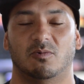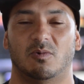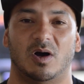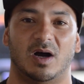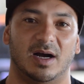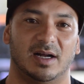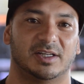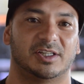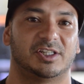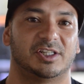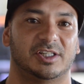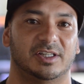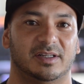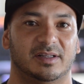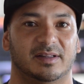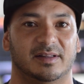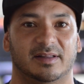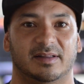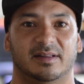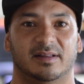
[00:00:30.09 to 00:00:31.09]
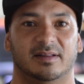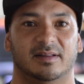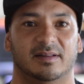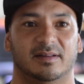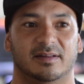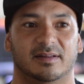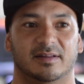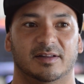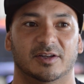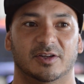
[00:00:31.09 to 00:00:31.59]
watch
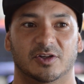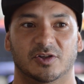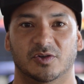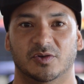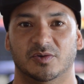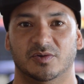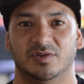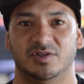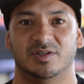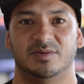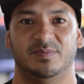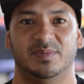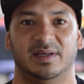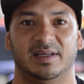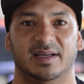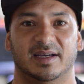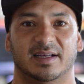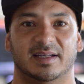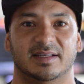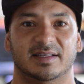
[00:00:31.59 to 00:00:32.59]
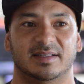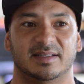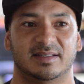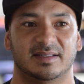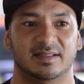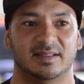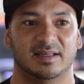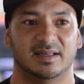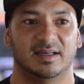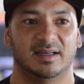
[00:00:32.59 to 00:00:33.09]
the news
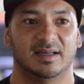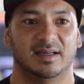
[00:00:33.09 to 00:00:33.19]
because